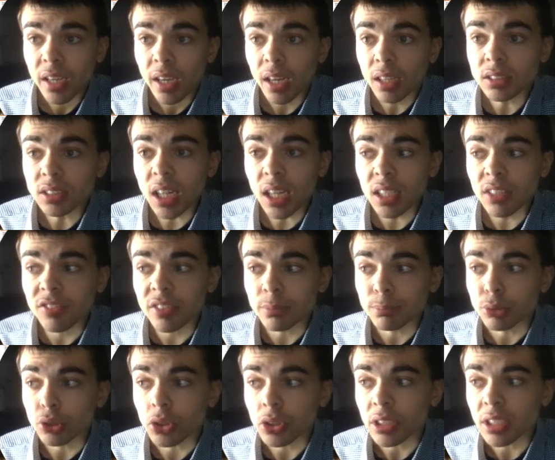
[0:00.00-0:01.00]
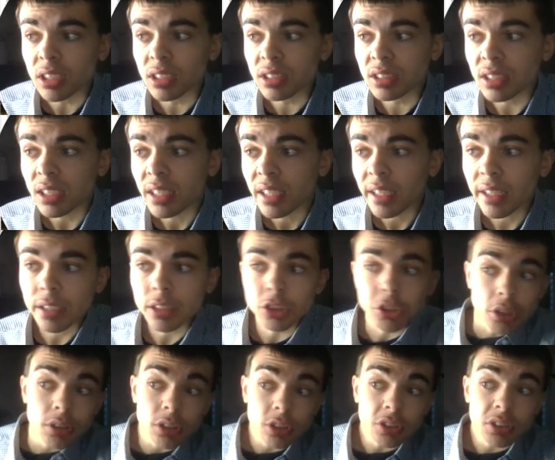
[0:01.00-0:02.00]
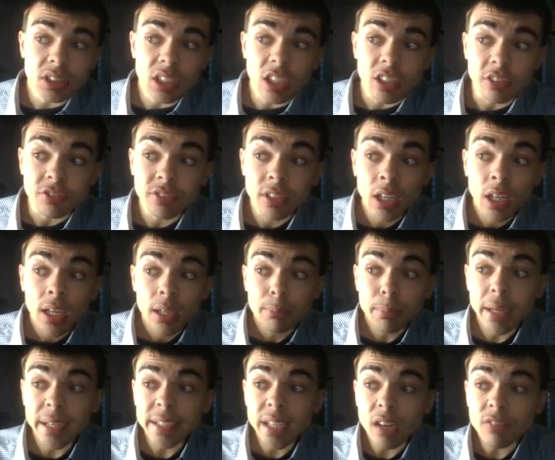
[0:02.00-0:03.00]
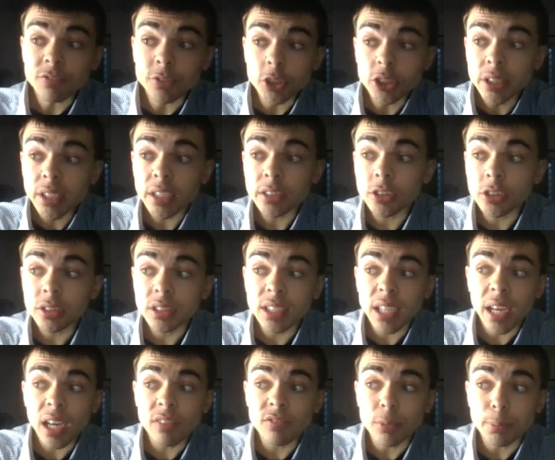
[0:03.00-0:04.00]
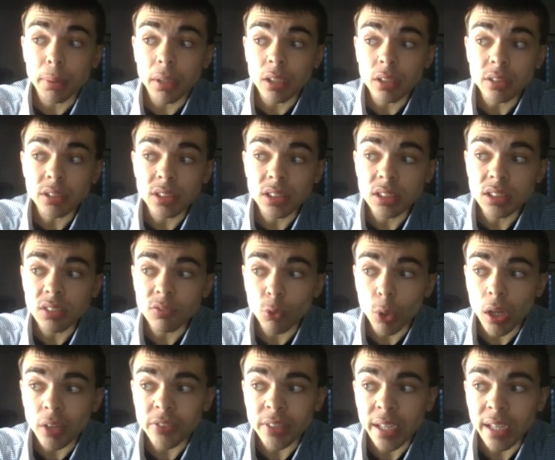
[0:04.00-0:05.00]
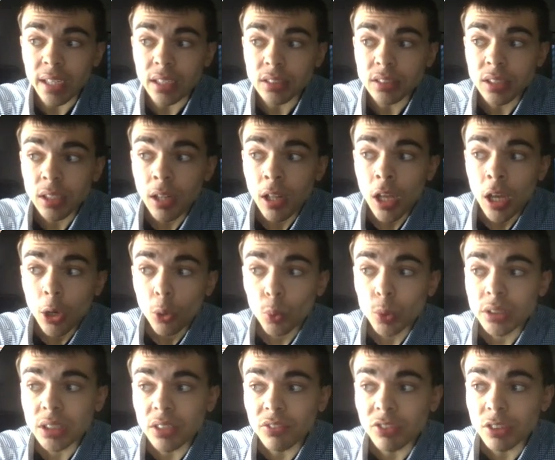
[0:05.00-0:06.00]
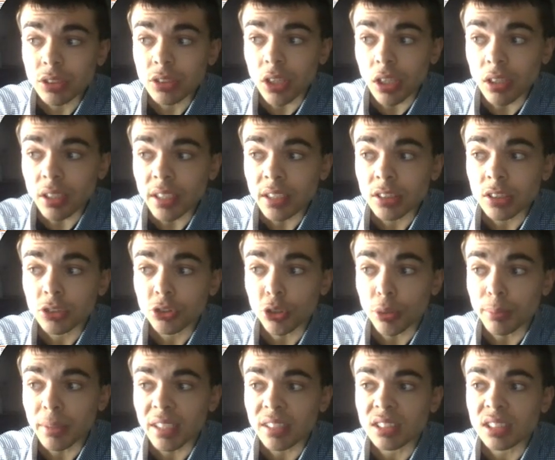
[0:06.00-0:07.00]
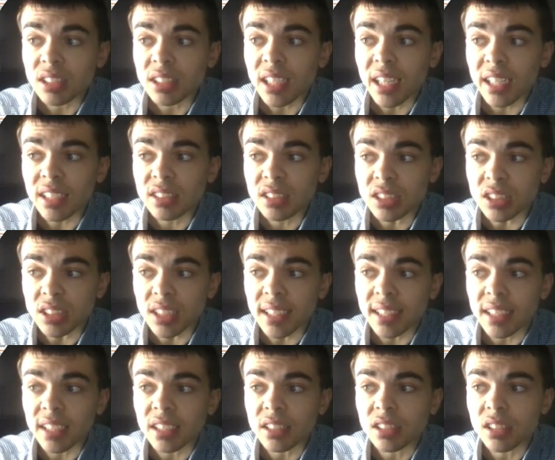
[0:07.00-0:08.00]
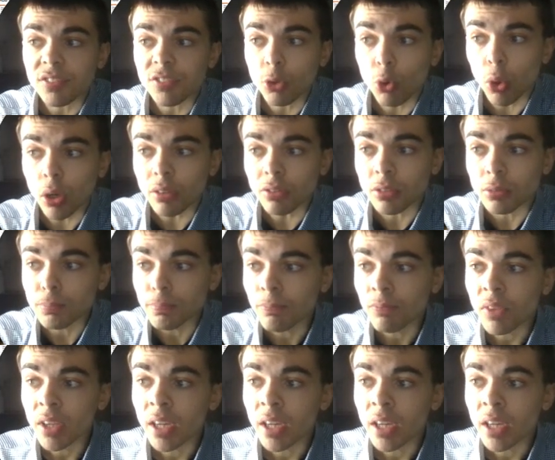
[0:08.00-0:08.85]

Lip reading: A lot of employees, including yourself, may not fully understand the policies of Waffle House, which can result in discrimination escalating into the courtroom.